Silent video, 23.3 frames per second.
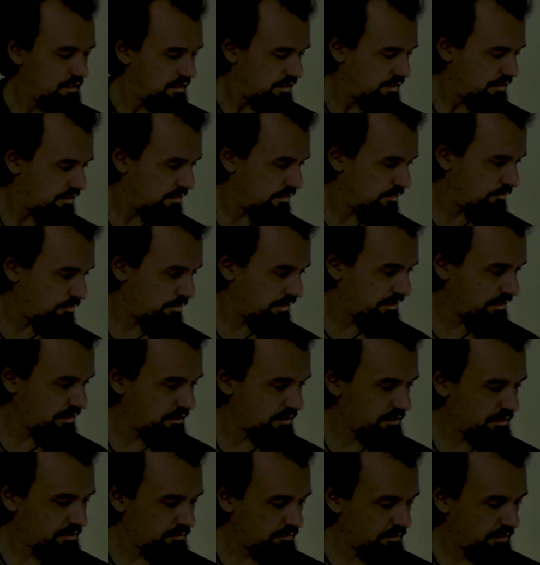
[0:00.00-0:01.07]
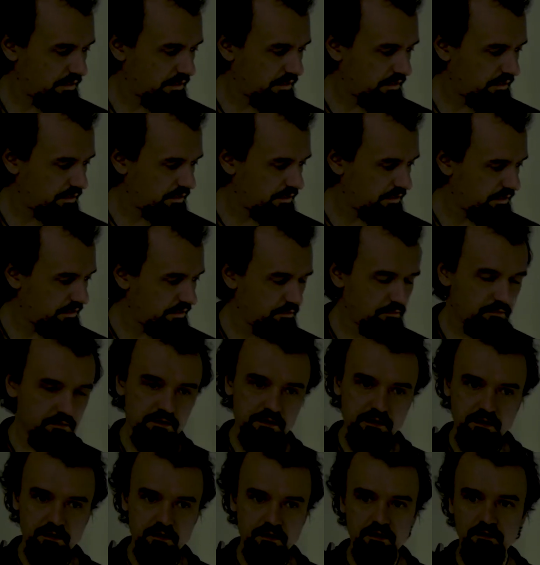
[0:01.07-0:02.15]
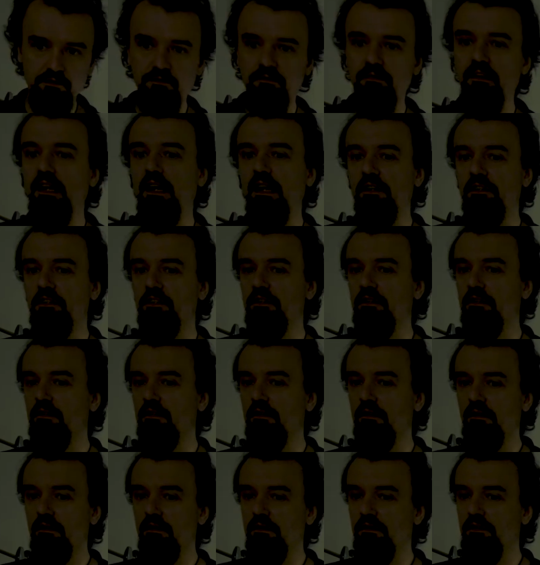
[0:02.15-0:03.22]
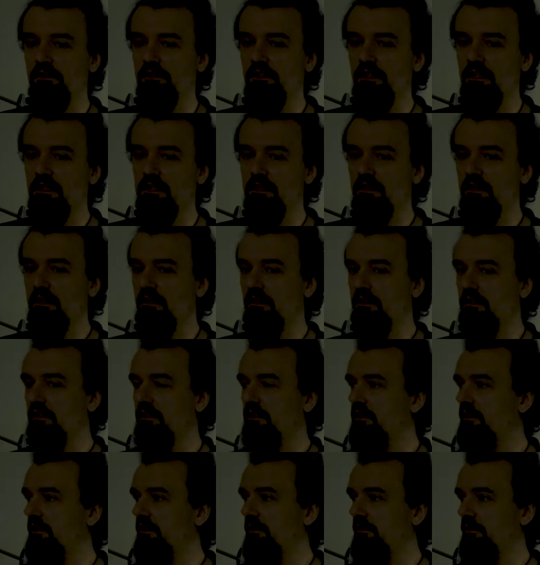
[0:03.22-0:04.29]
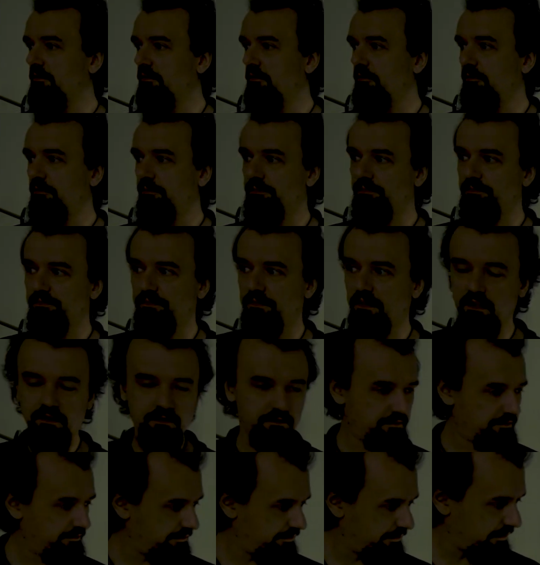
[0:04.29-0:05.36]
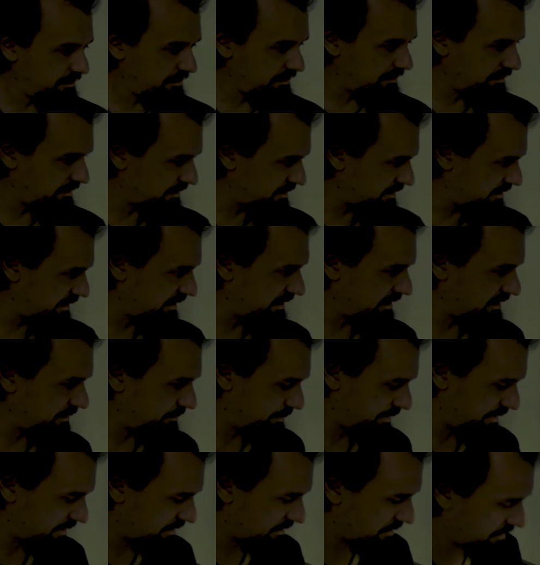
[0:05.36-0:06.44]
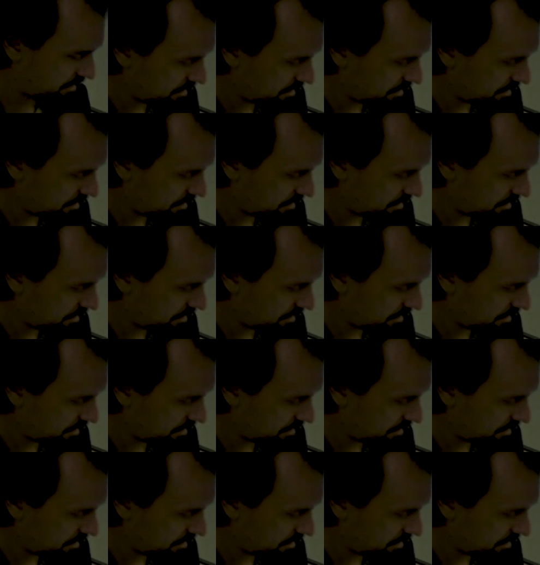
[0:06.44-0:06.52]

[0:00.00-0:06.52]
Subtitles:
What I'm gonna do, I'm gonna use another flash just to fill the scene a bit